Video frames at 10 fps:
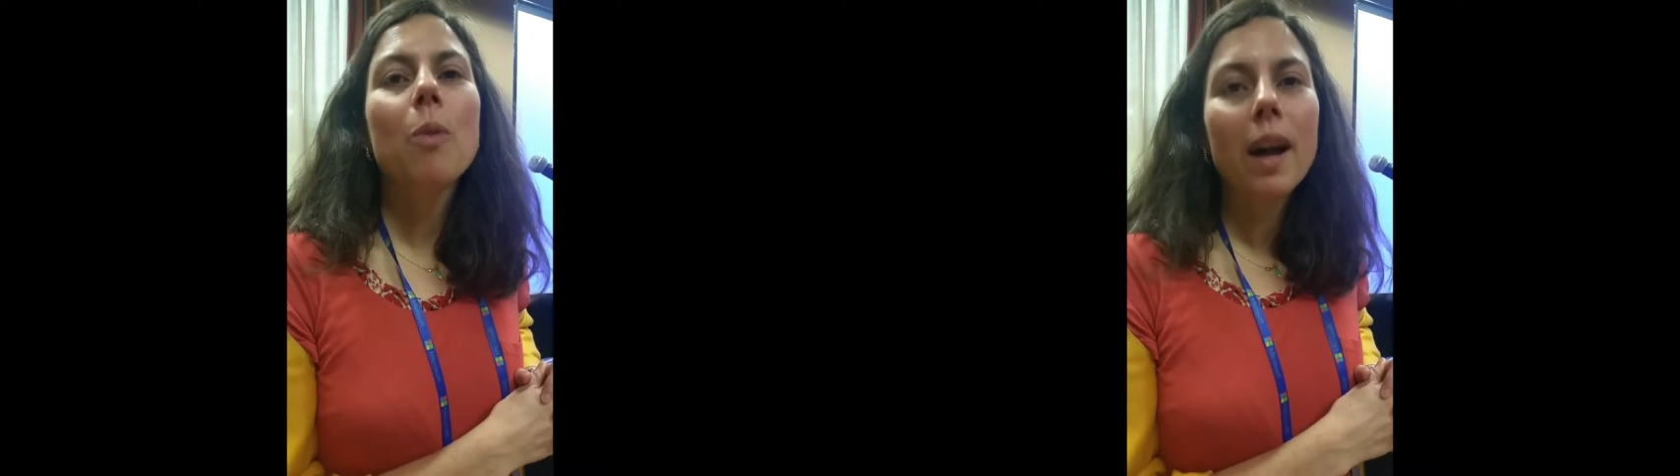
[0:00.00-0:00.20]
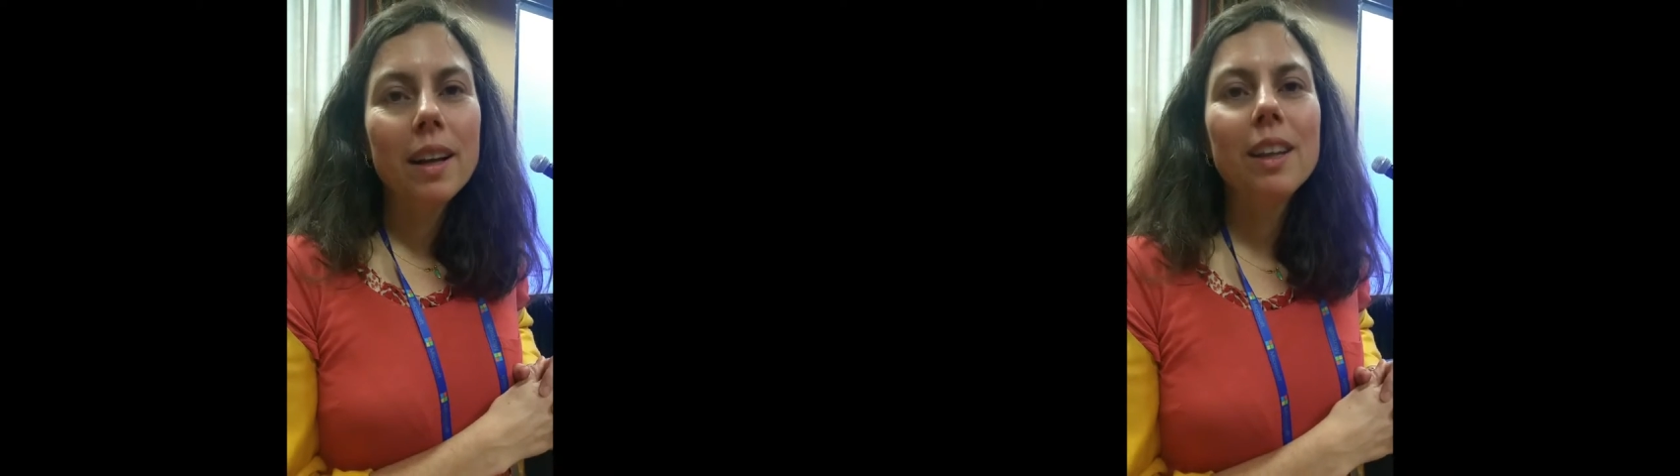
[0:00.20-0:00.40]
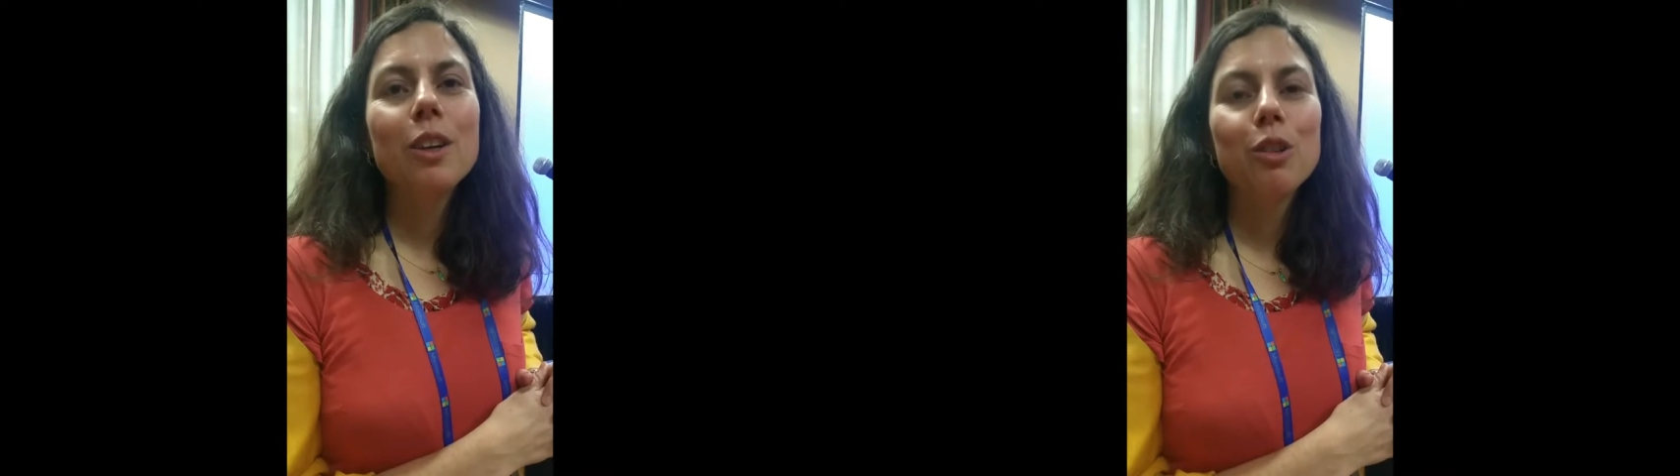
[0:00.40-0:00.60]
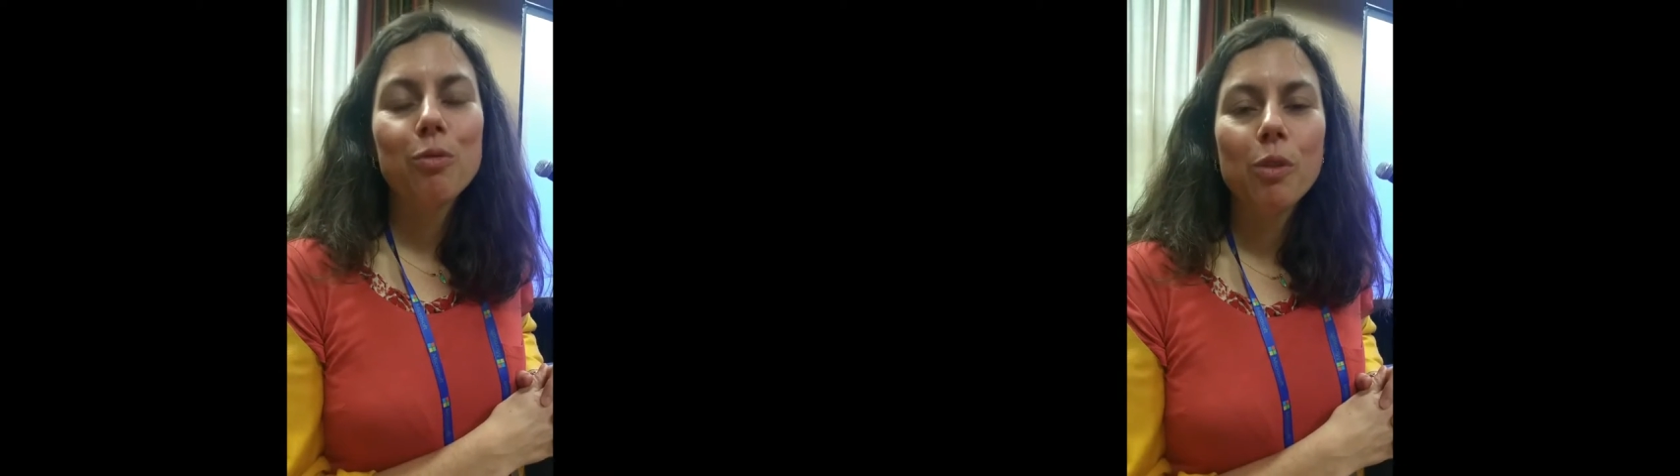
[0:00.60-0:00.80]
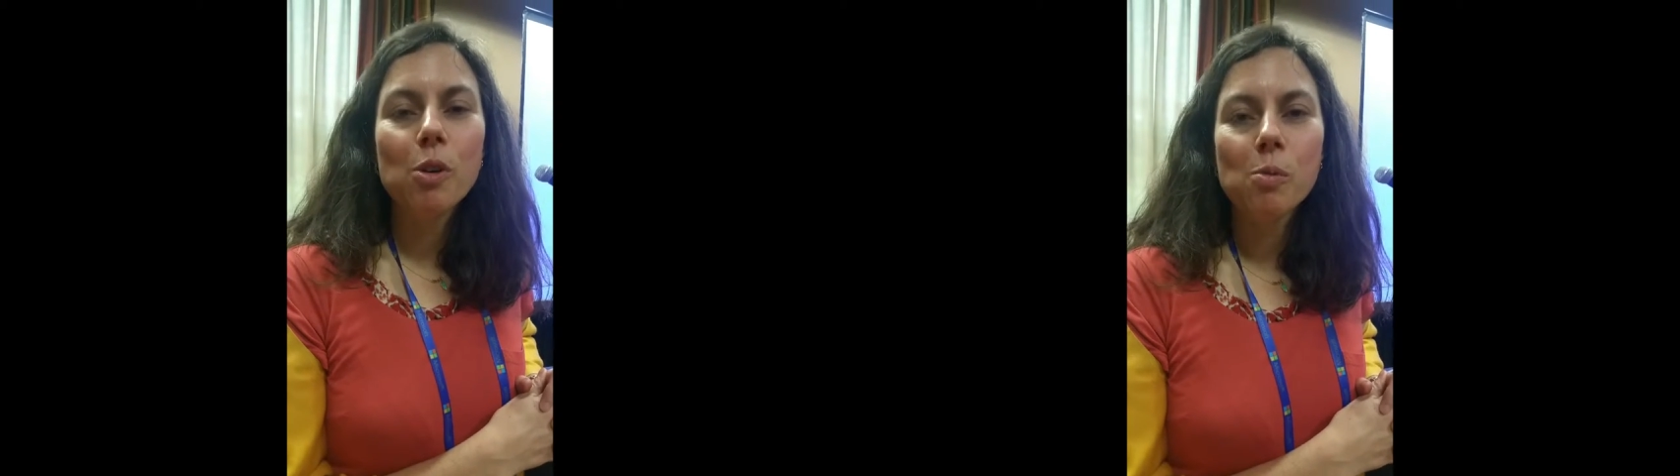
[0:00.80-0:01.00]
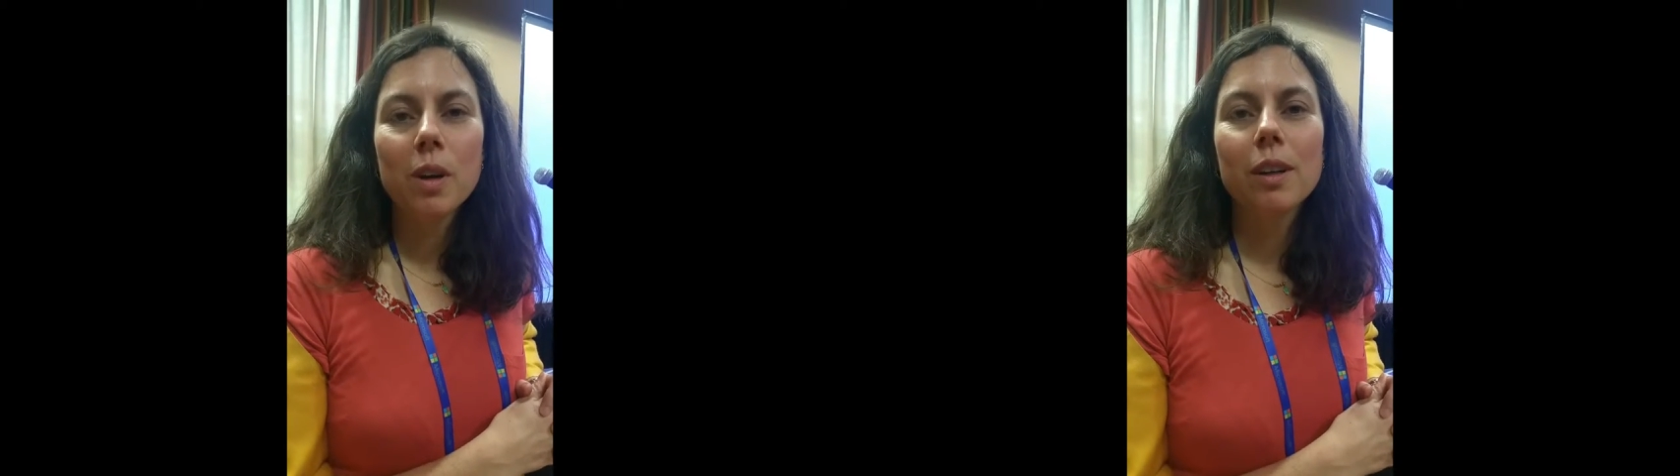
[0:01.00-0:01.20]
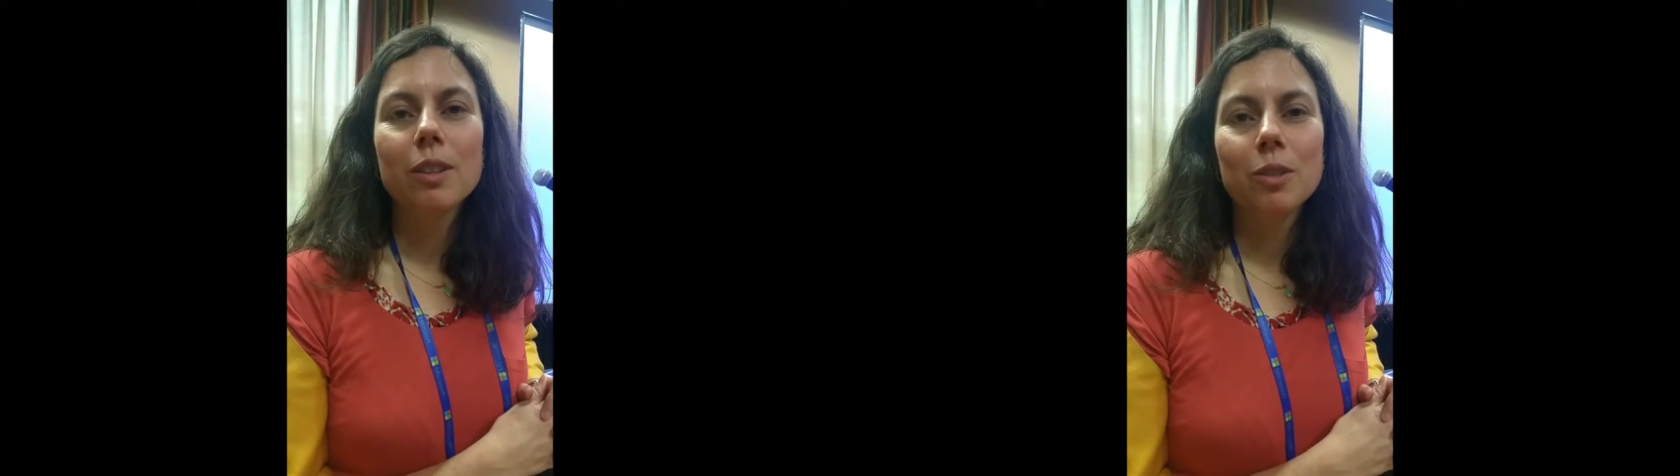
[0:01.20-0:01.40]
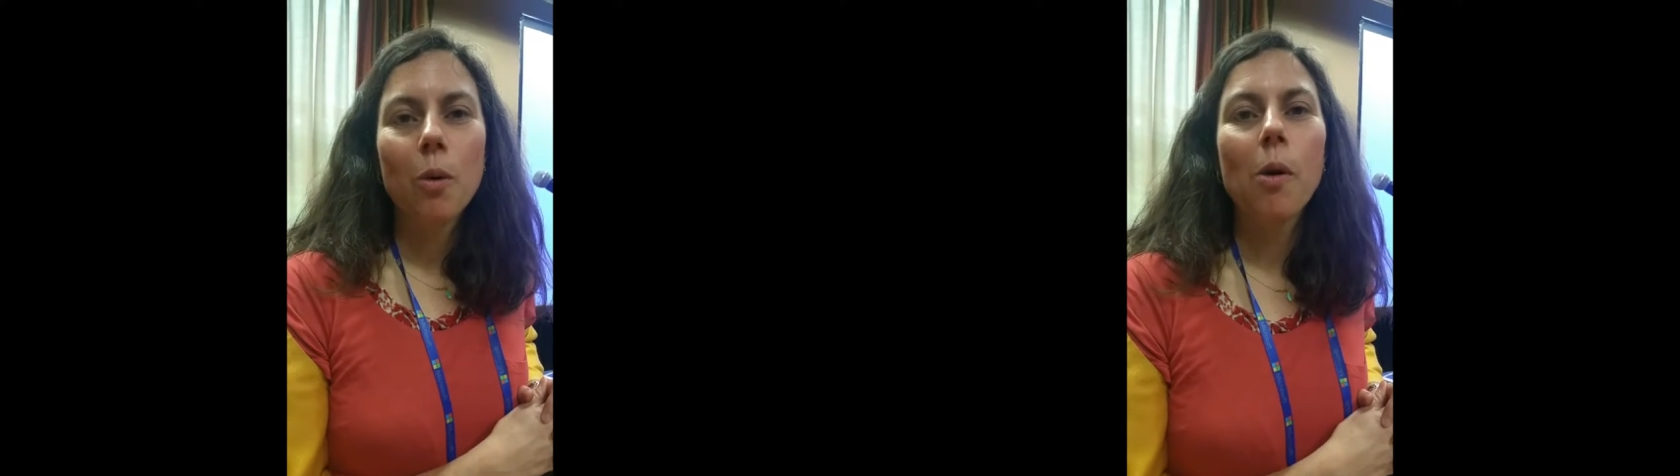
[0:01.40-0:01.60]
you want to use full
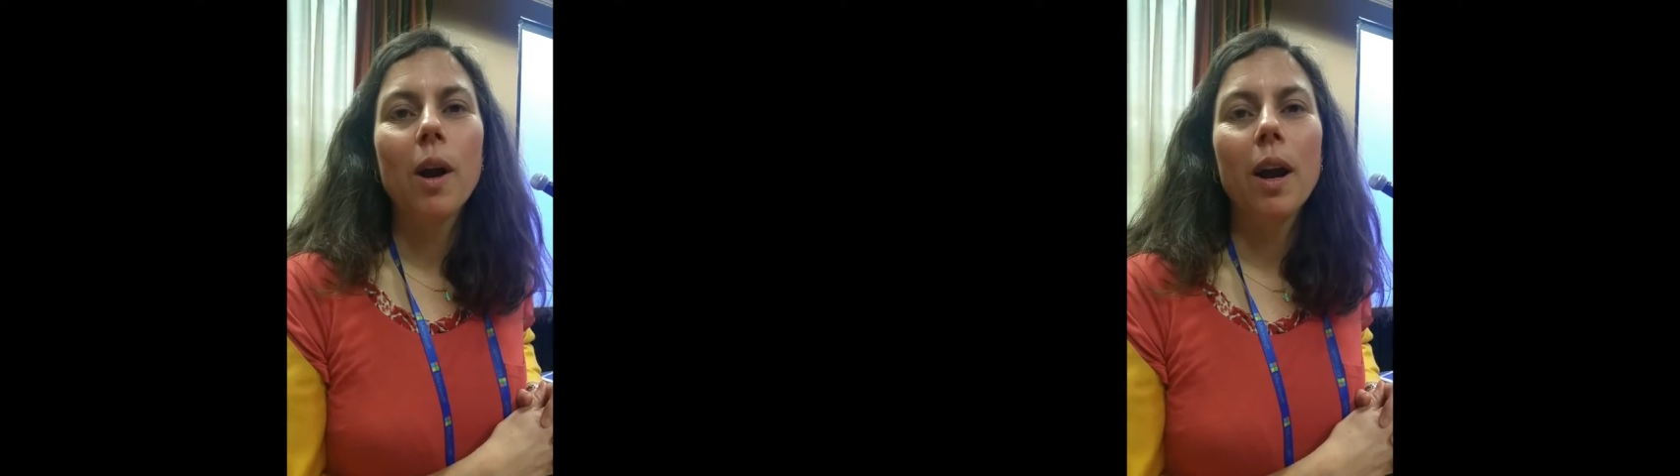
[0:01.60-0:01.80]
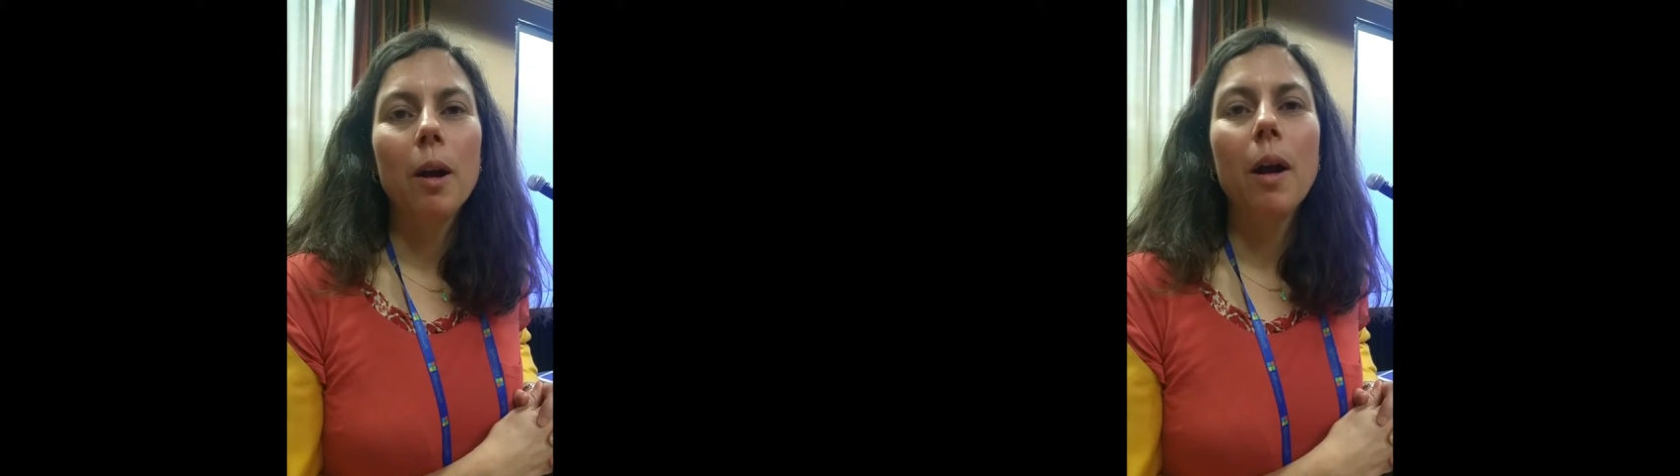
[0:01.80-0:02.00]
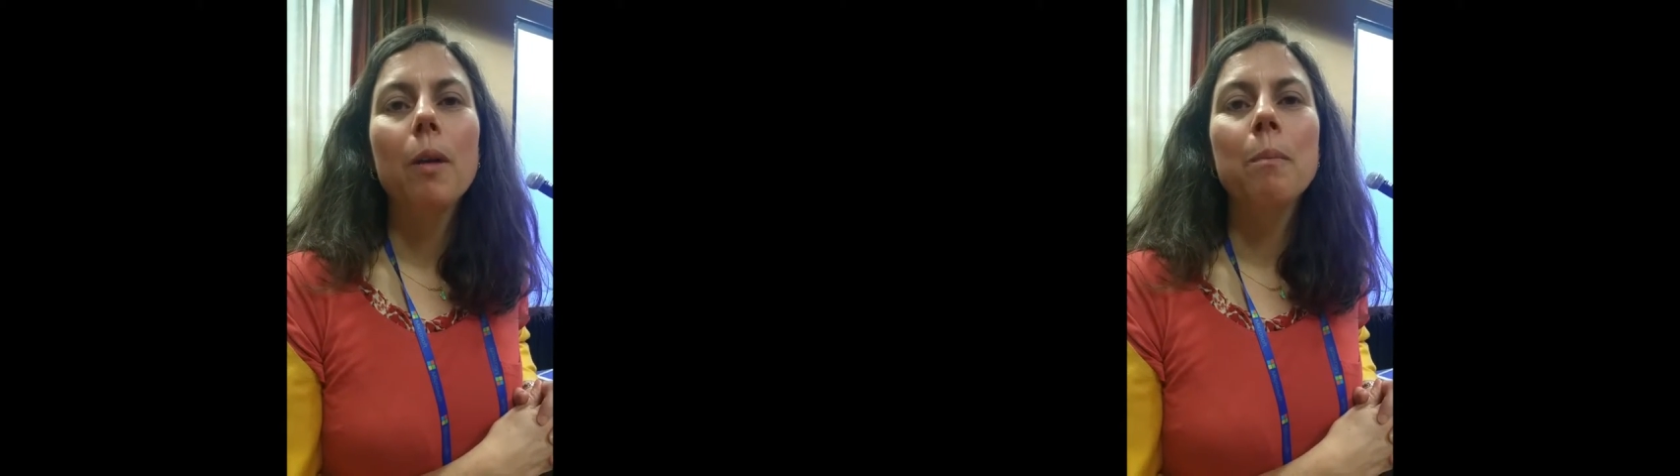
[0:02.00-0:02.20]
words or uh,